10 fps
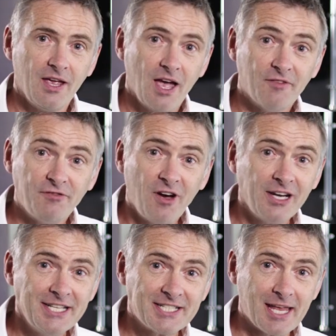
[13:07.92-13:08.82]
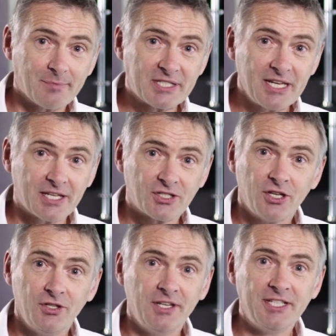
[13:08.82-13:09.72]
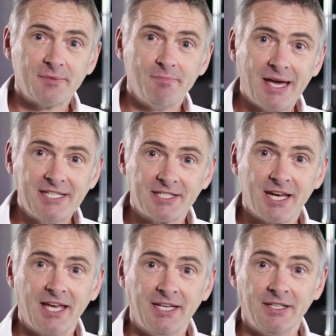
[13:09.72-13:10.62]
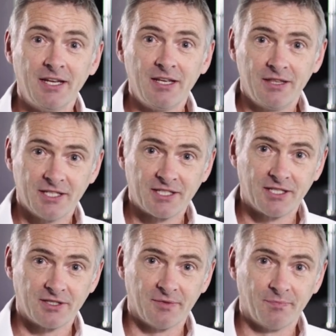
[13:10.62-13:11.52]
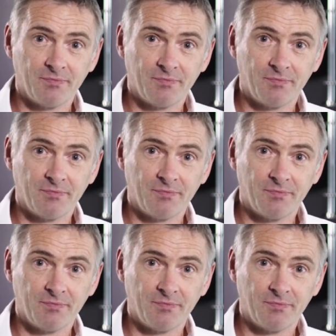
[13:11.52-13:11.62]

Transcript: And finally, step six, you need to maintain the system.